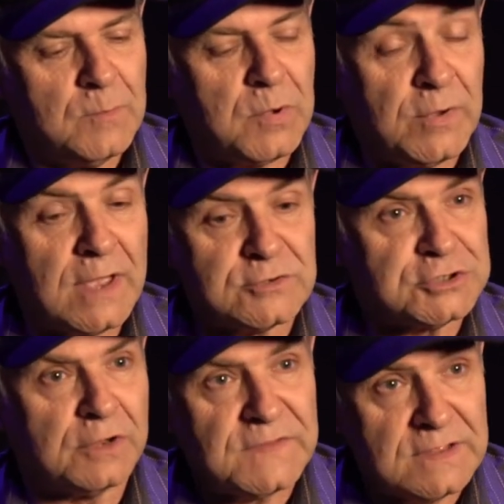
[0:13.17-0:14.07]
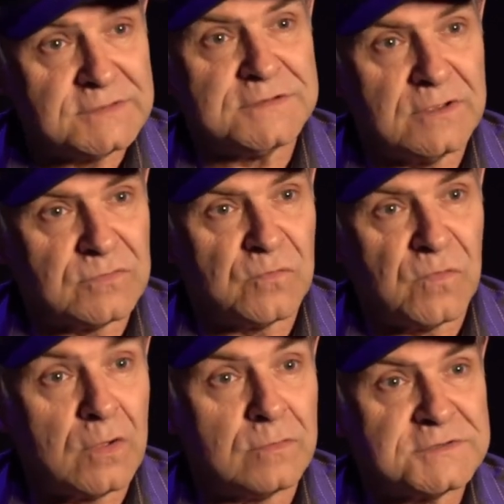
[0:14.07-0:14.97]
but we hadn't shot the insert of the
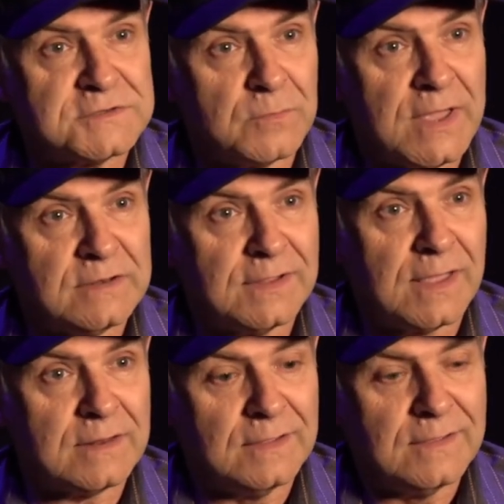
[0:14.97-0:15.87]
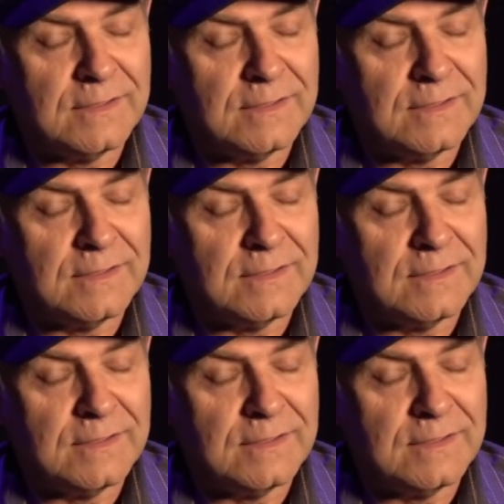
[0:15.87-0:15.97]
phone, so we had to get